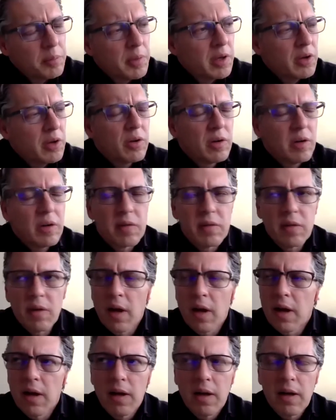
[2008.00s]
my goodness.
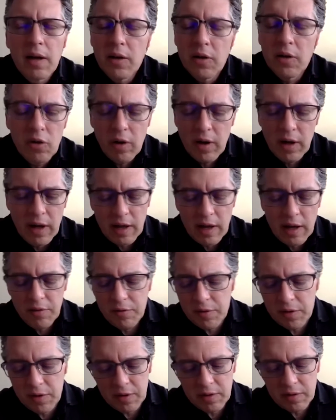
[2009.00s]
Uh, you know, I
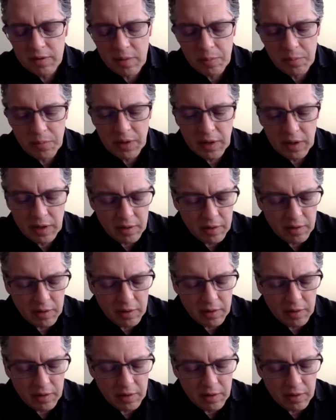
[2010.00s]
have uh, something uh,